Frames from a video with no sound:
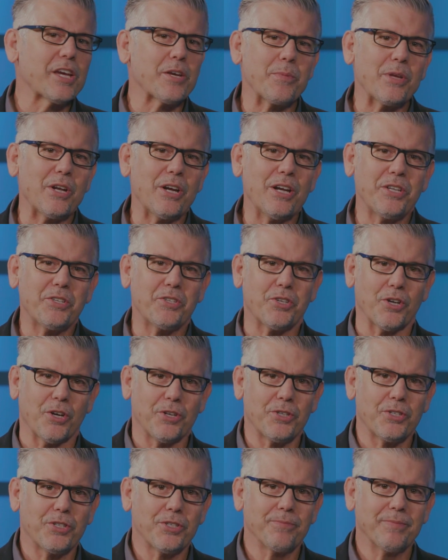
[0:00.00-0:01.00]
Community
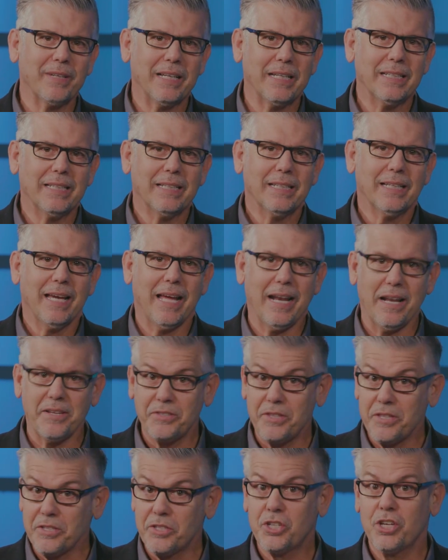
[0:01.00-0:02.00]
Church and
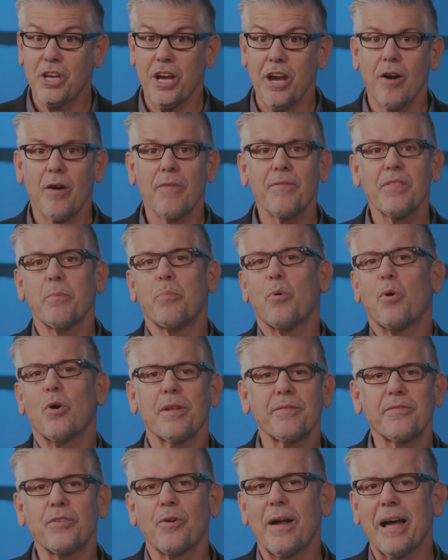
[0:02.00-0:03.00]
as the chair of the
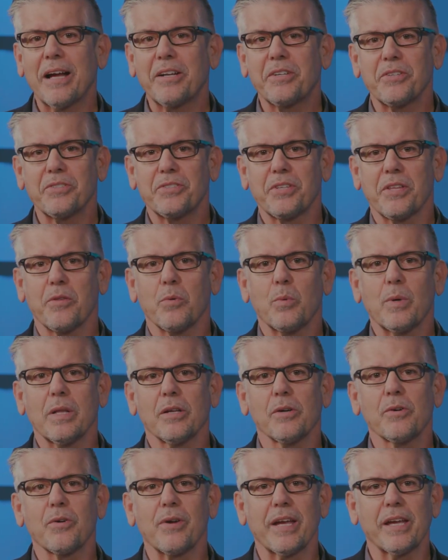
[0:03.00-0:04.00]
board of directors of the
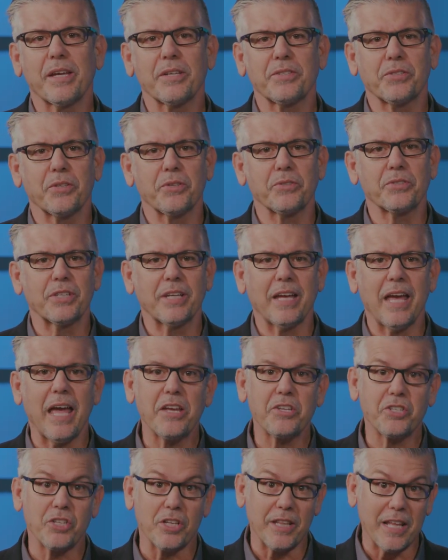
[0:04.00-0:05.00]
Willow Creek
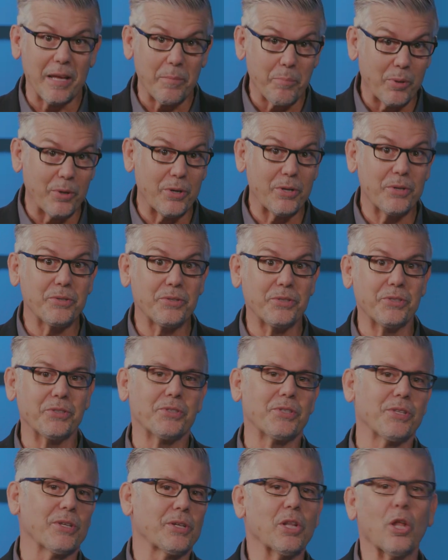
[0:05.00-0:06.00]
Association that
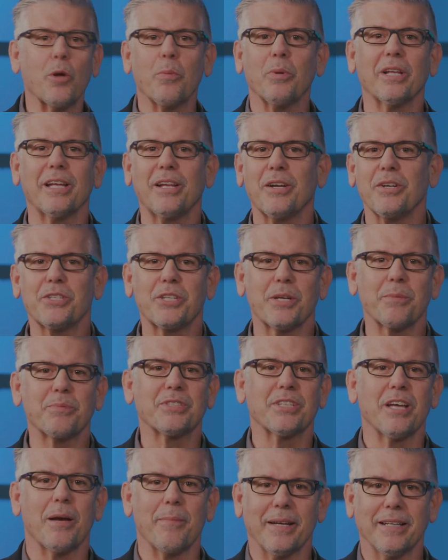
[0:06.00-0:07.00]
produces the Global Leadership
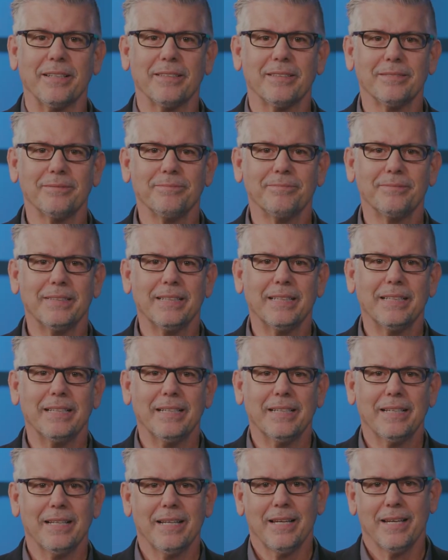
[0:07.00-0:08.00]
Summit.
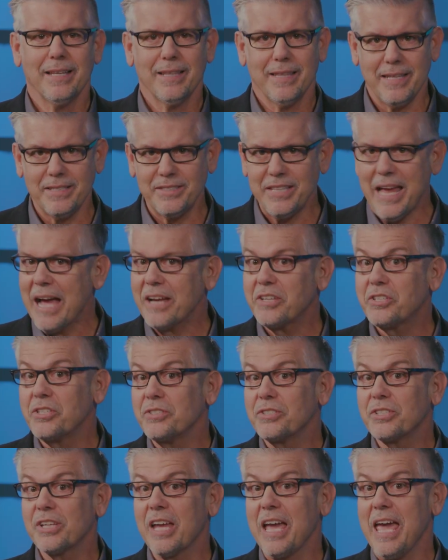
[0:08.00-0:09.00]
These
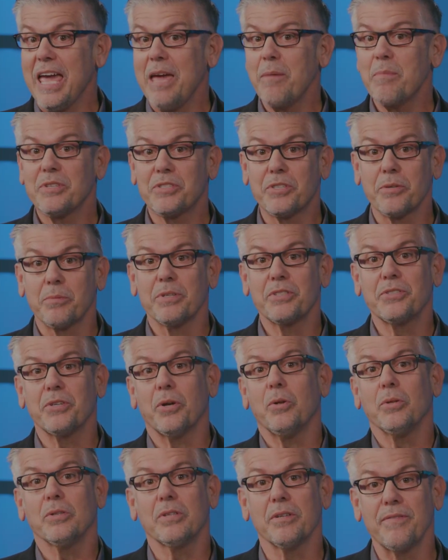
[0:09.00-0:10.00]
actions came as the
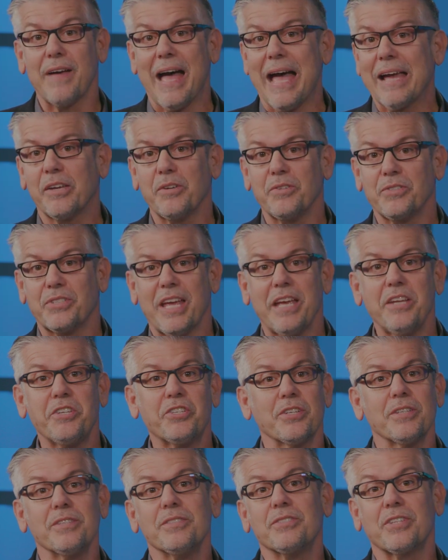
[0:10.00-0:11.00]
result of
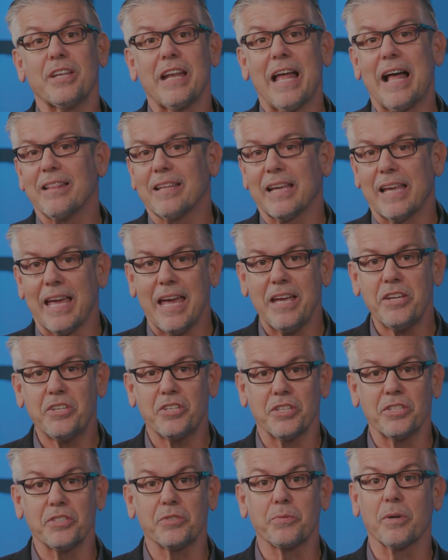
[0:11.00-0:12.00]
accusations and
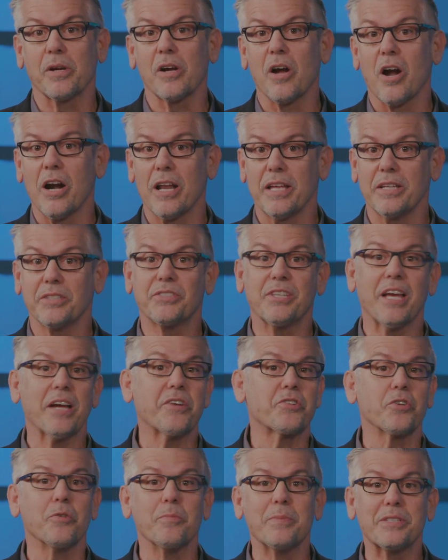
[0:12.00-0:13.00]
allegations regarding
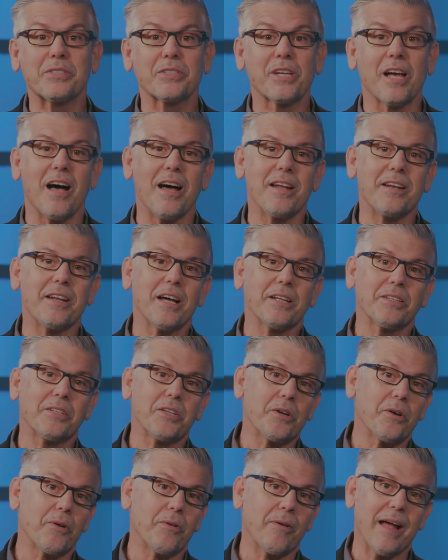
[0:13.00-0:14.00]
sexual misconduct
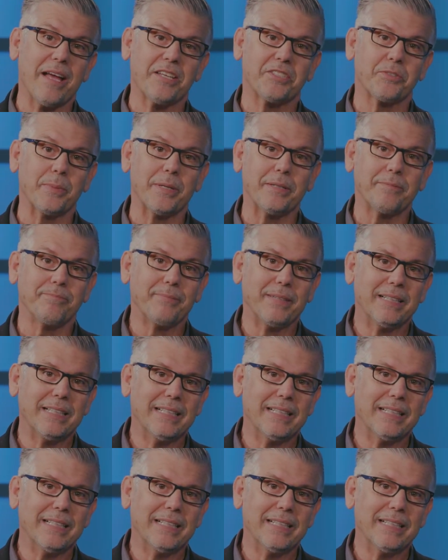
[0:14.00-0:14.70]
and harassment